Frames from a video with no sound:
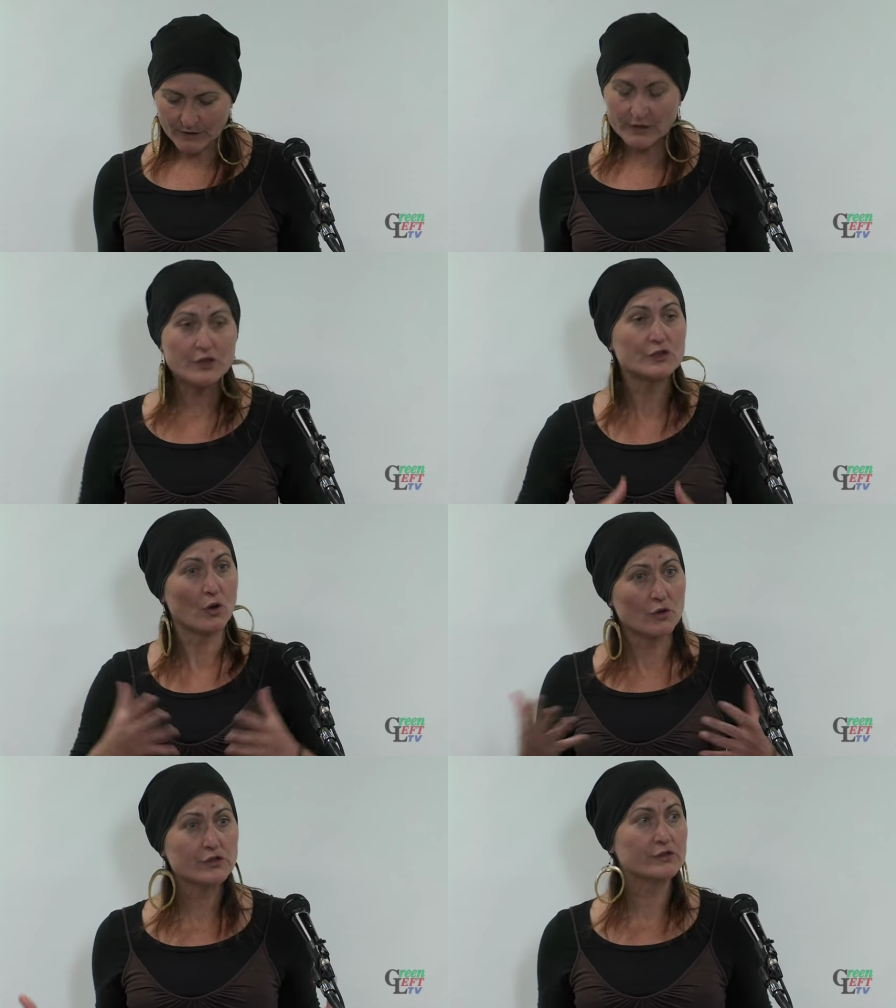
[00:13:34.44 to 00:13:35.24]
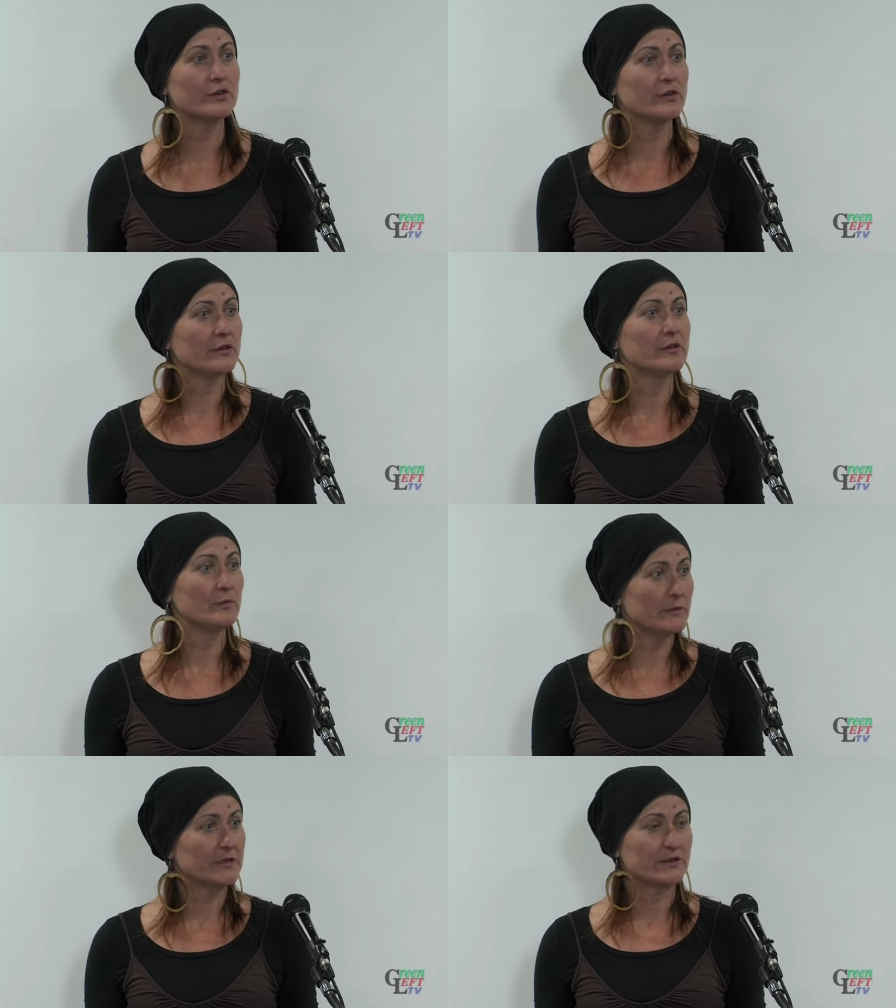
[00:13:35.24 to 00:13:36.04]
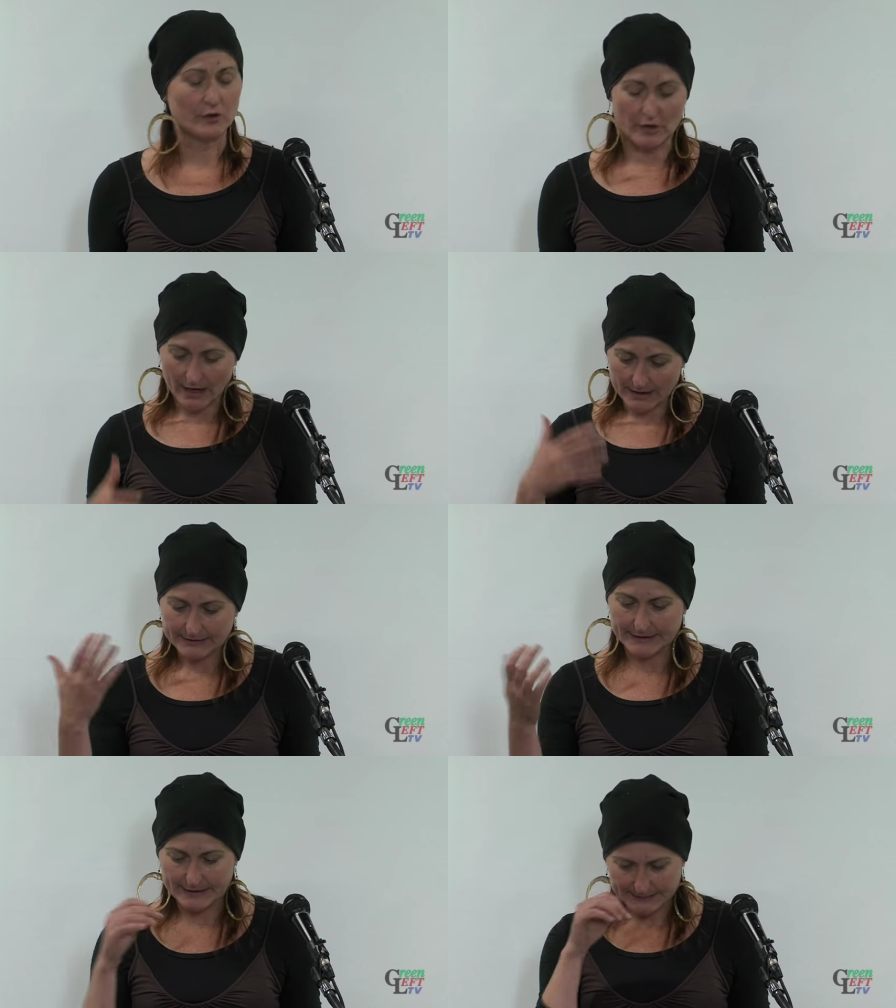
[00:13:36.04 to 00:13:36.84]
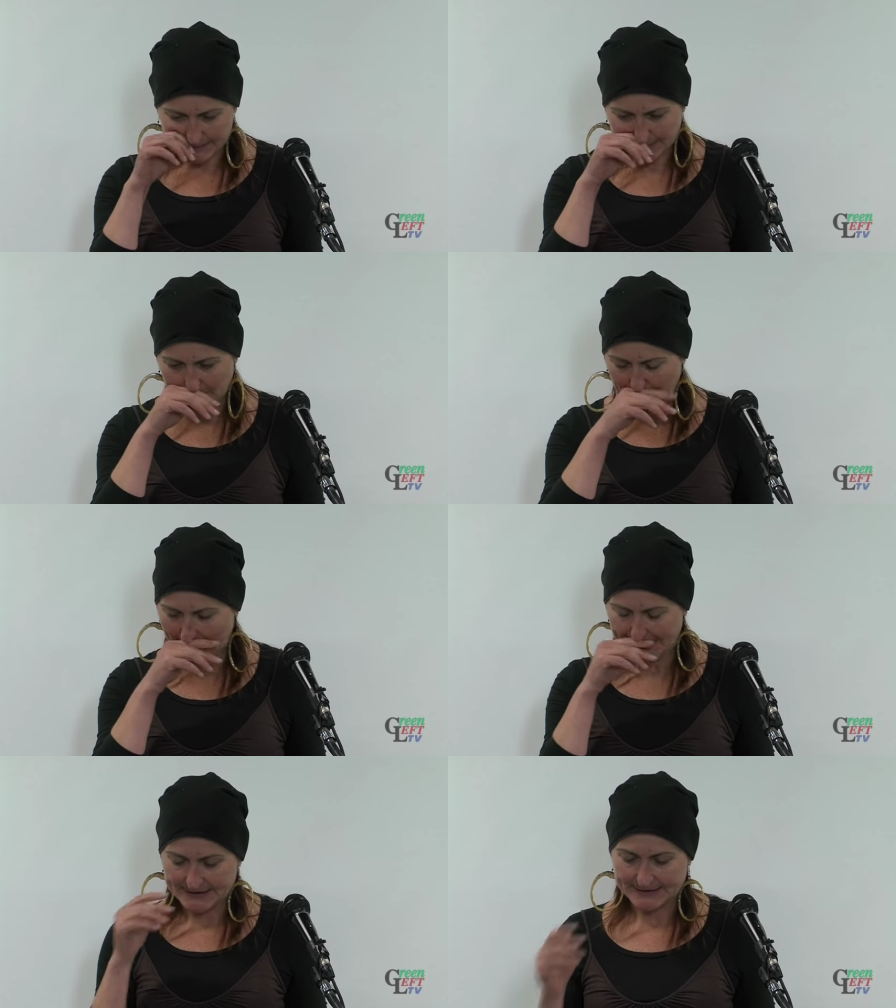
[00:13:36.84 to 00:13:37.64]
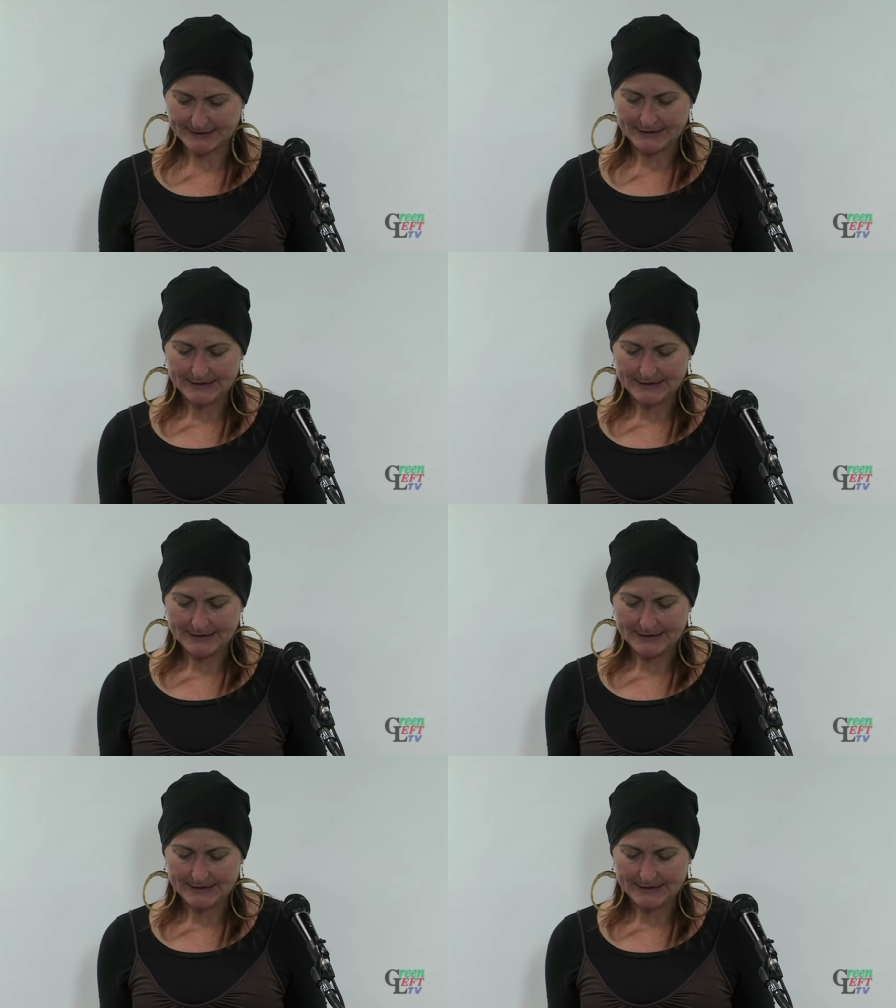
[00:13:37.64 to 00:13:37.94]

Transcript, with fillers: and she talked to women who are leading these campaigns.